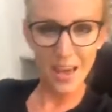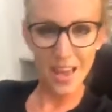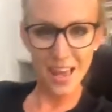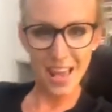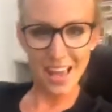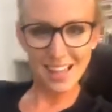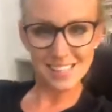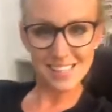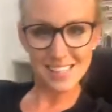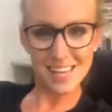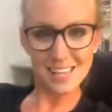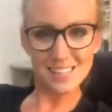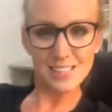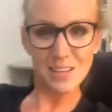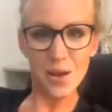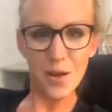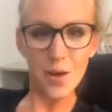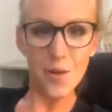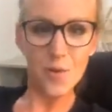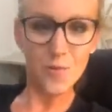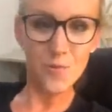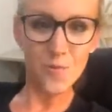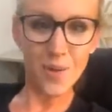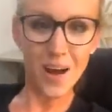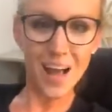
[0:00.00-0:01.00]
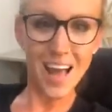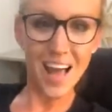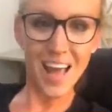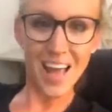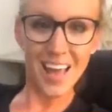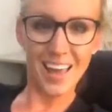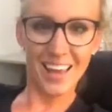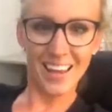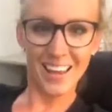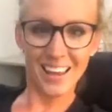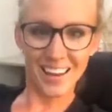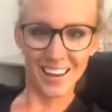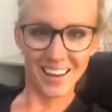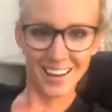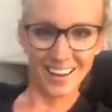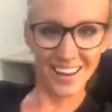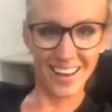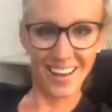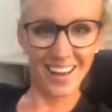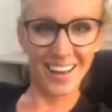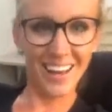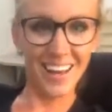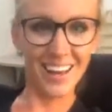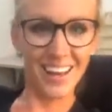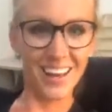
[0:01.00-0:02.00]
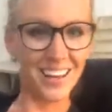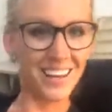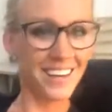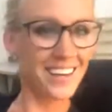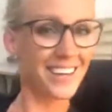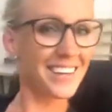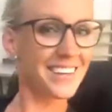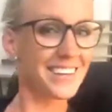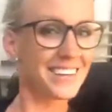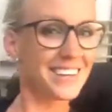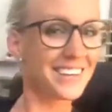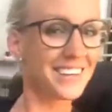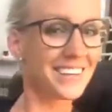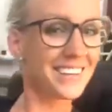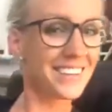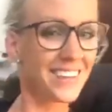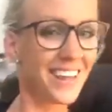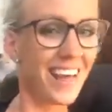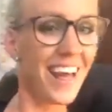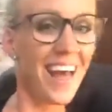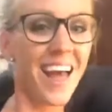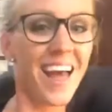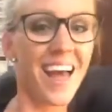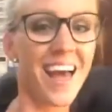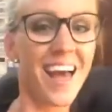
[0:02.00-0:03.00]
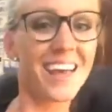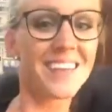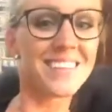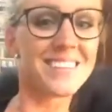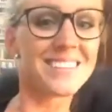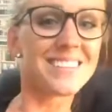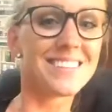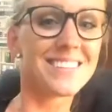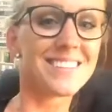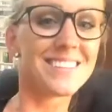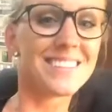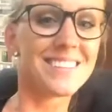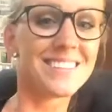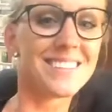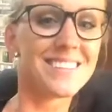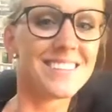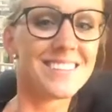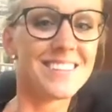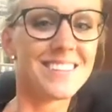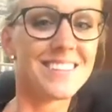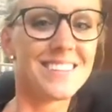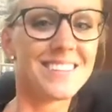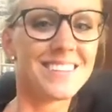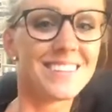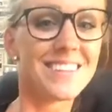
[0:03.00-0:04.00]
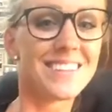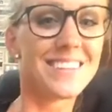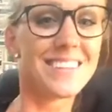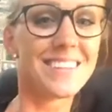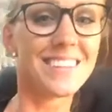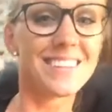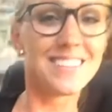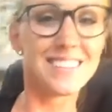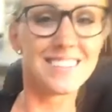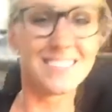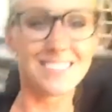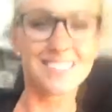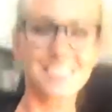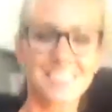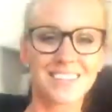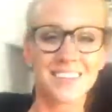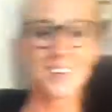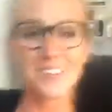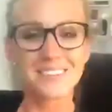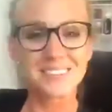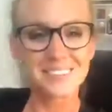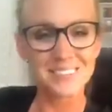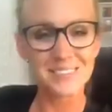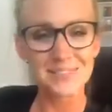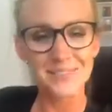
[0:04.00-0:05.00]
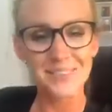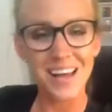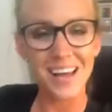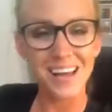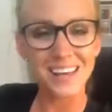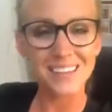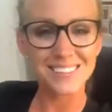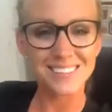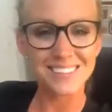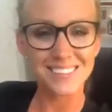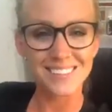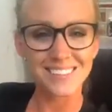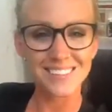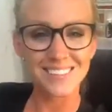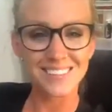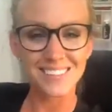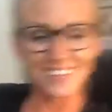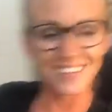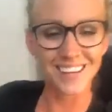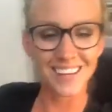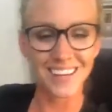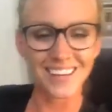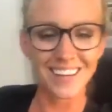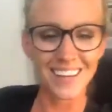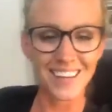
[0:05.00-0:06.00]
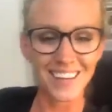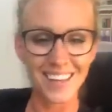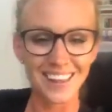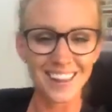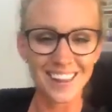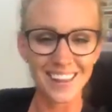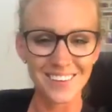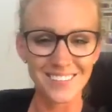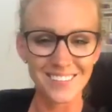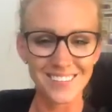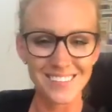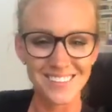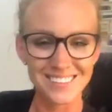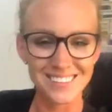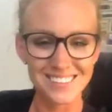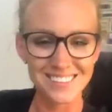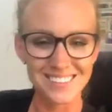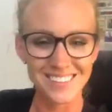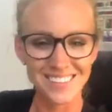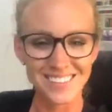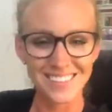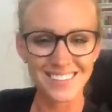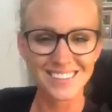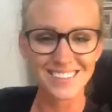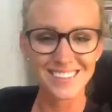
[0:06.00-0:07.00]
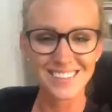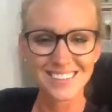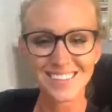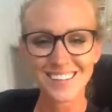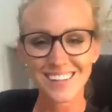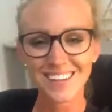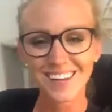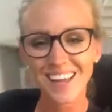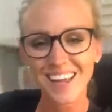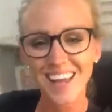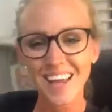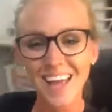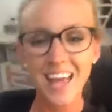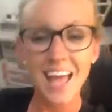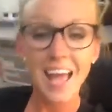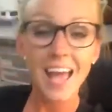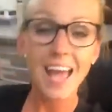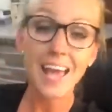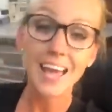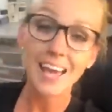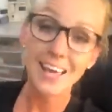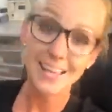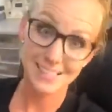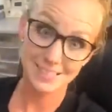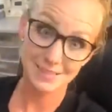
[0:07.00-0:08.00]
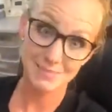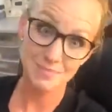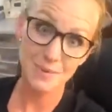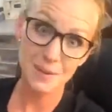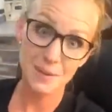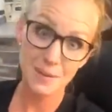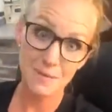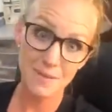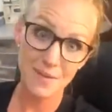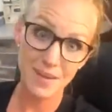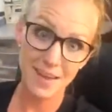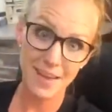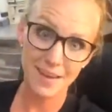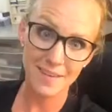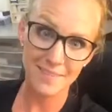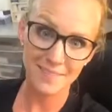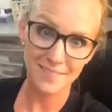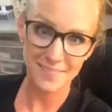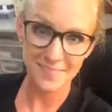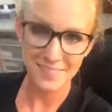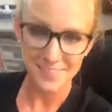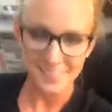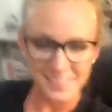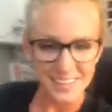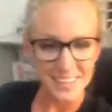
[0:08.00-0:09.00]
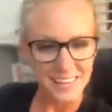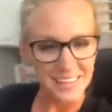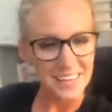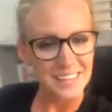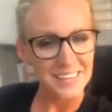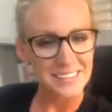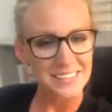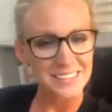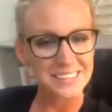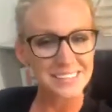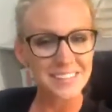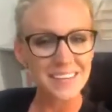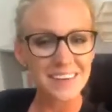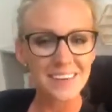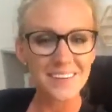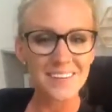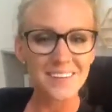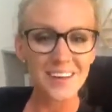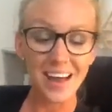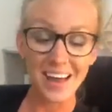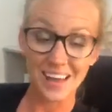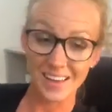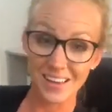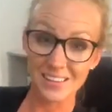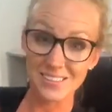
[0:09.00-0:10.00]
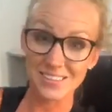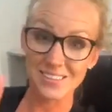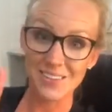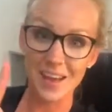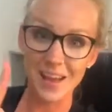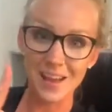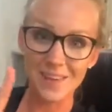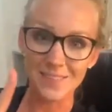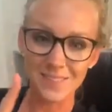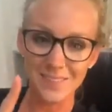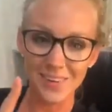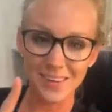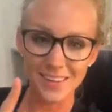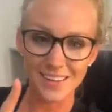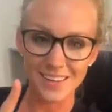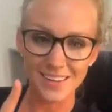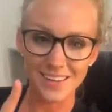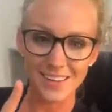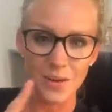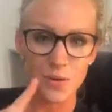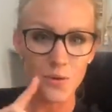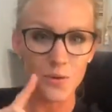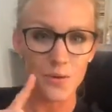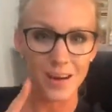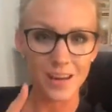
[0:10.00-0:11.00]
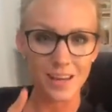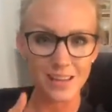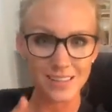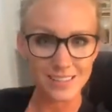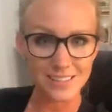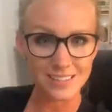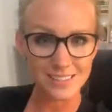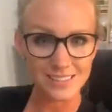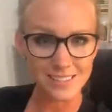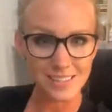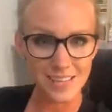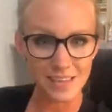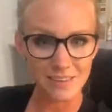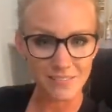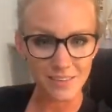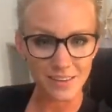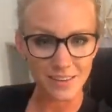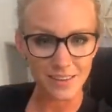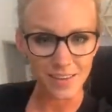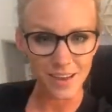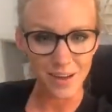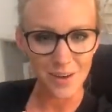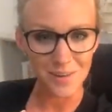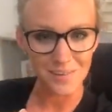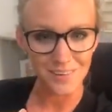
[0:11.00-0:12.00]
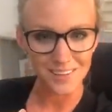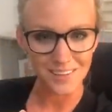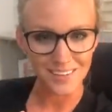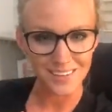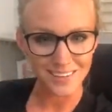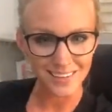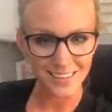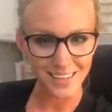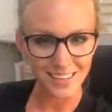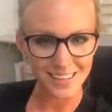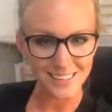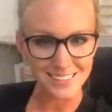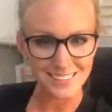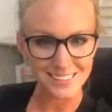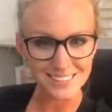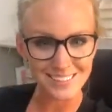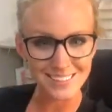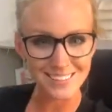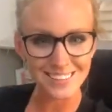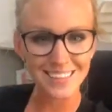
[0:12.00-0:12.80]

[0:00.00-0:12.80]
it says wine, a hug in a glass. This is a Coastal Black shirt. I love this shirt. It's my fave. So I also have one. Oh, I'm going to save it. I'll wear it next.